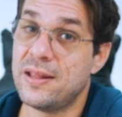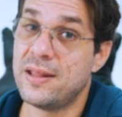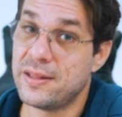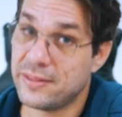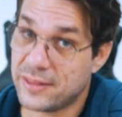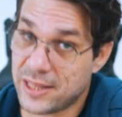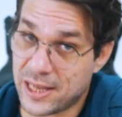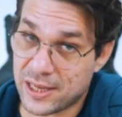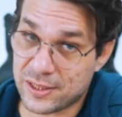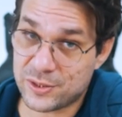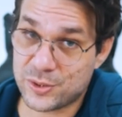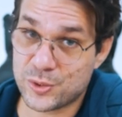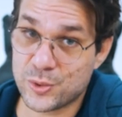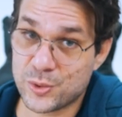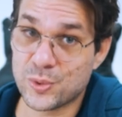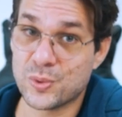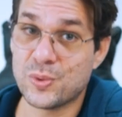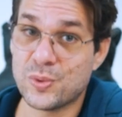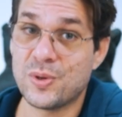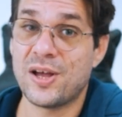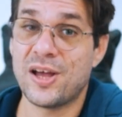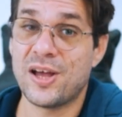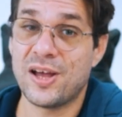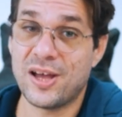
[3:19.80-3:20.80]
thanks
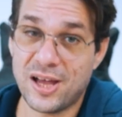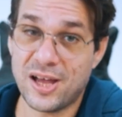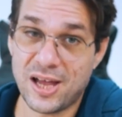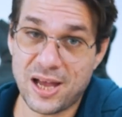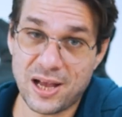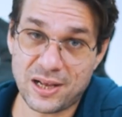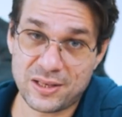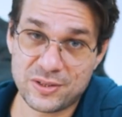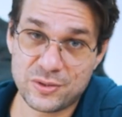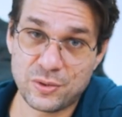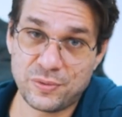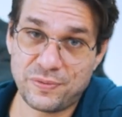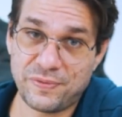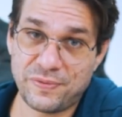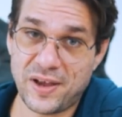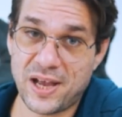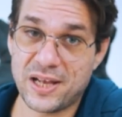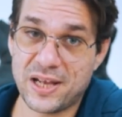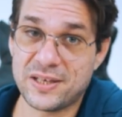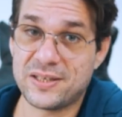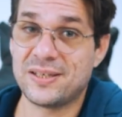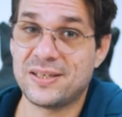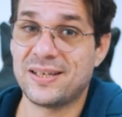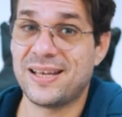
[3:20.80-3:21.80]
to Axios
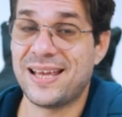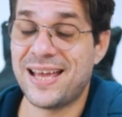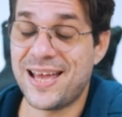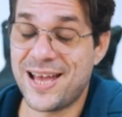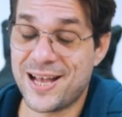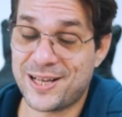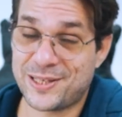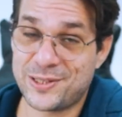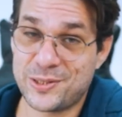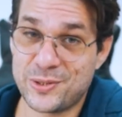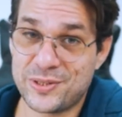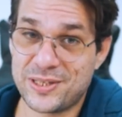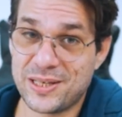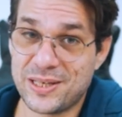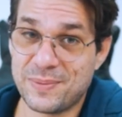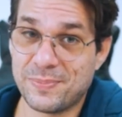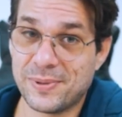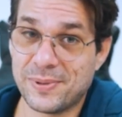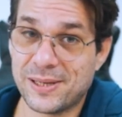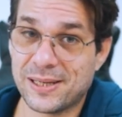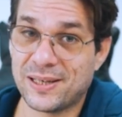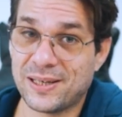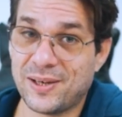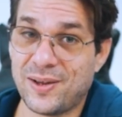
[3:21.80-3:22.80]
Fetch, Axios
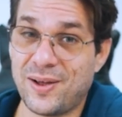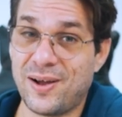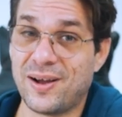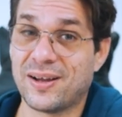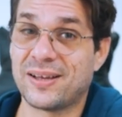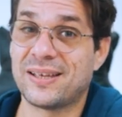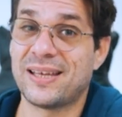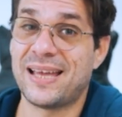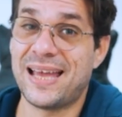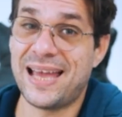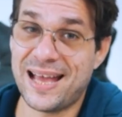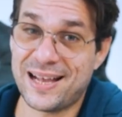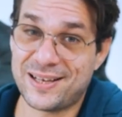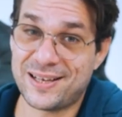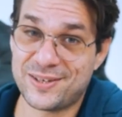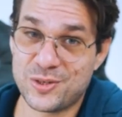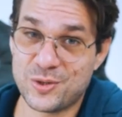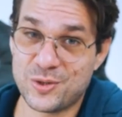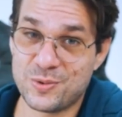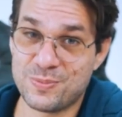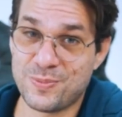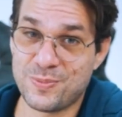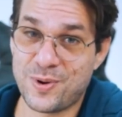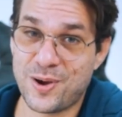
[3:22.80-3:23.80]
Debug Log,
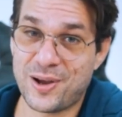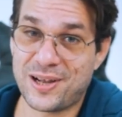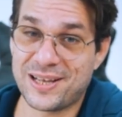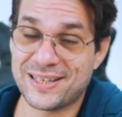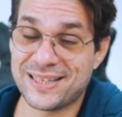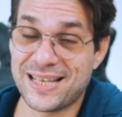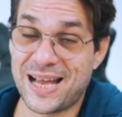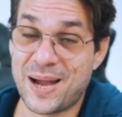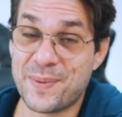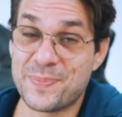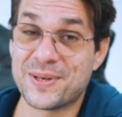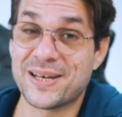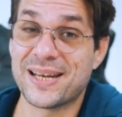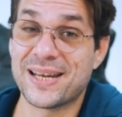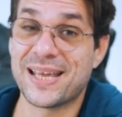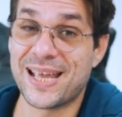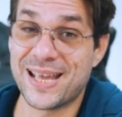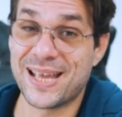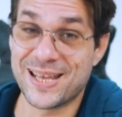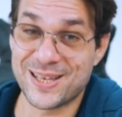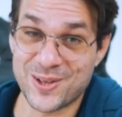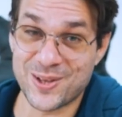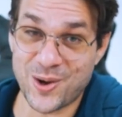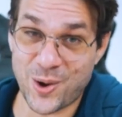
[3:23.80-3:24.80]
Axios Mock Adapter,
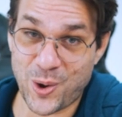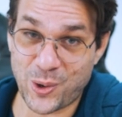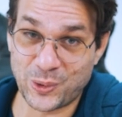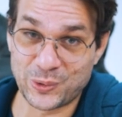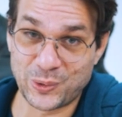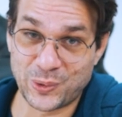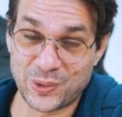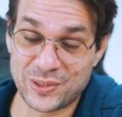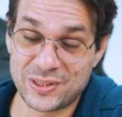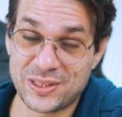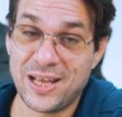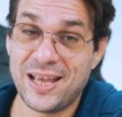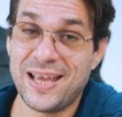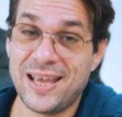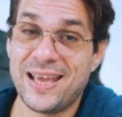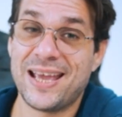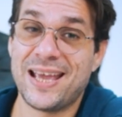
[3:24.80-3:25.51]
and others.